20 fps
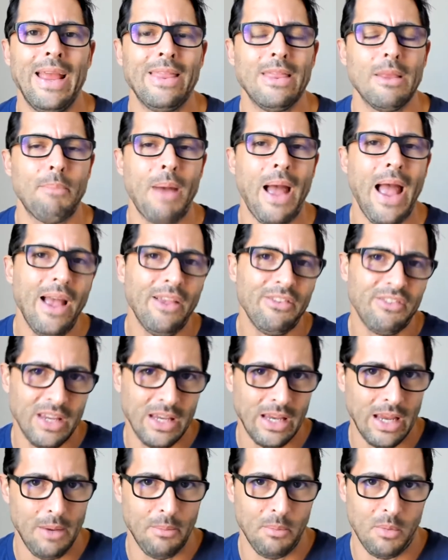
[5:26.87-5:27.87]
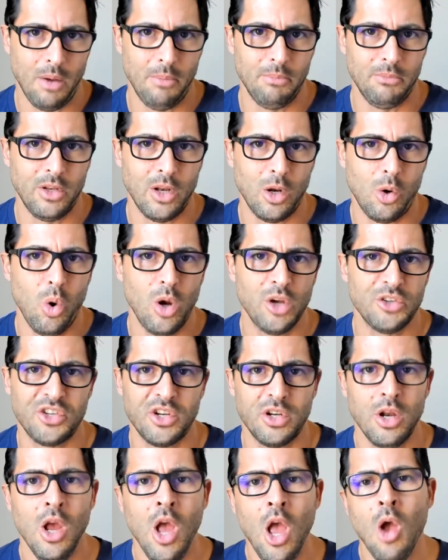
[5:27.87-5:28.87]
and the passing game comes into
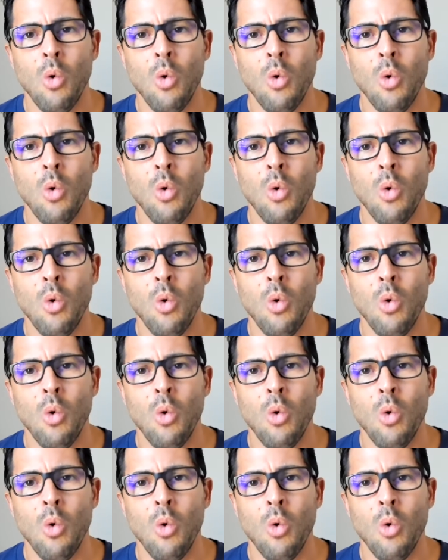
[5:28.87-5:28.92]
question.